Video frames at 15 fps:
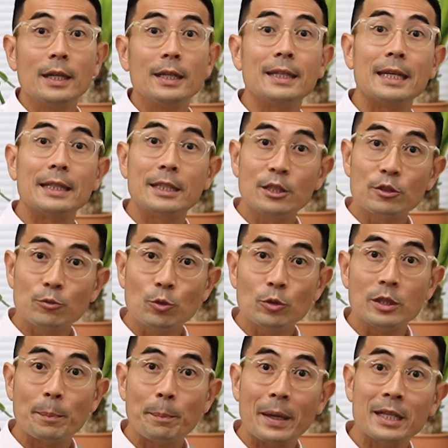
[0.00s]
that this route
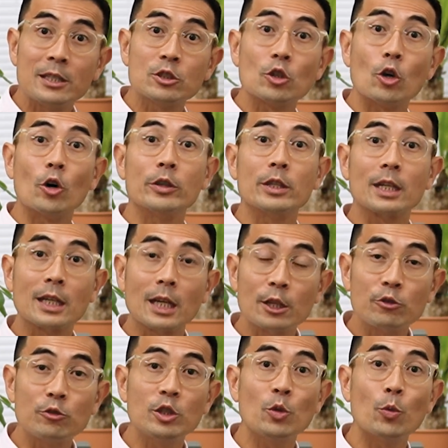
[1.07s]
depends on the
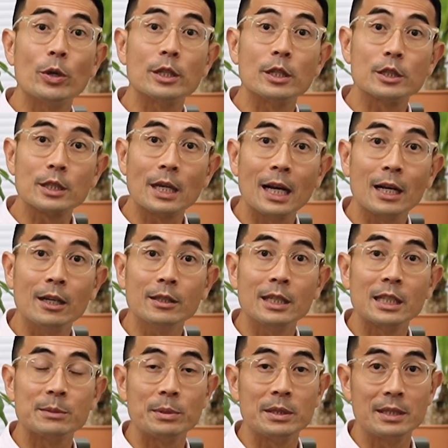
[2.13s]
country where the child
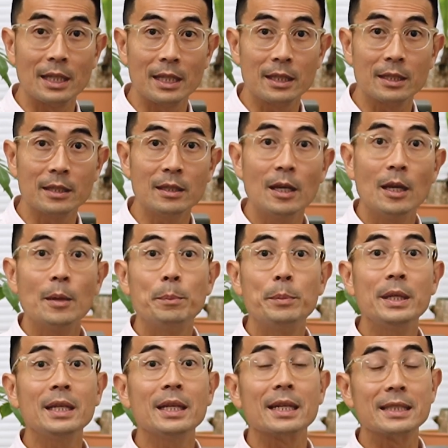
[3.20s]
has been taken
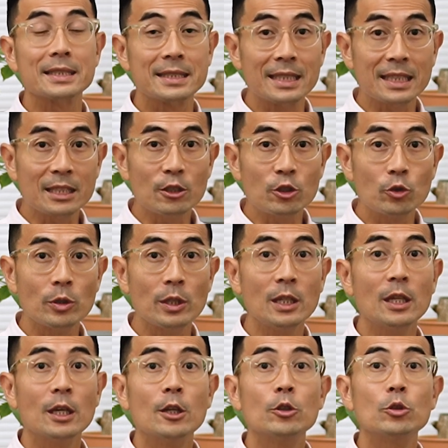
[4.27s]
being a signatory
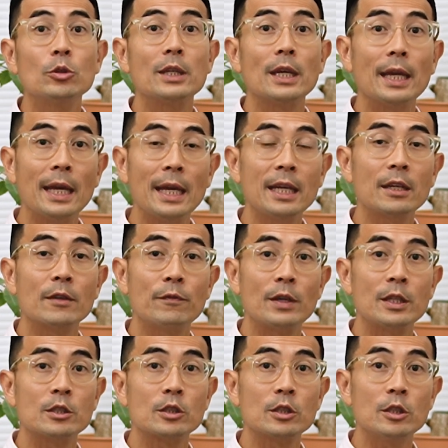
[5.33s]
to the Hague
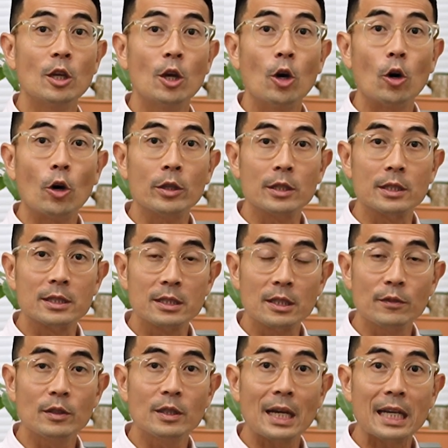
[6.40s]
Convention on the
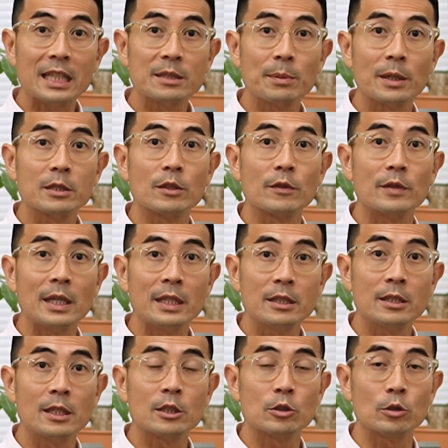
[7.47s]
Civil Aspects of
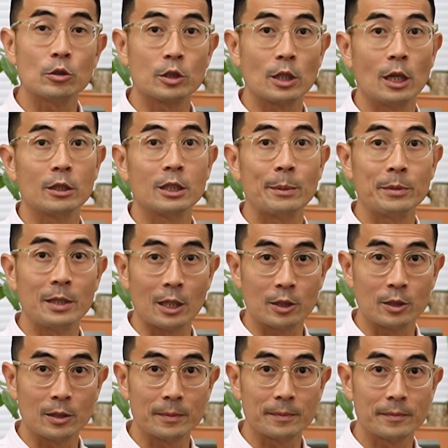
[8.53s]
International Child
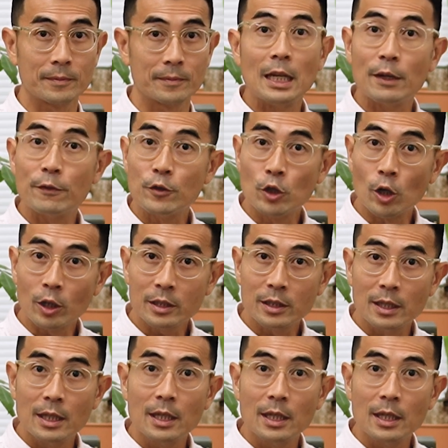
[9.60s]
Abduction. If not,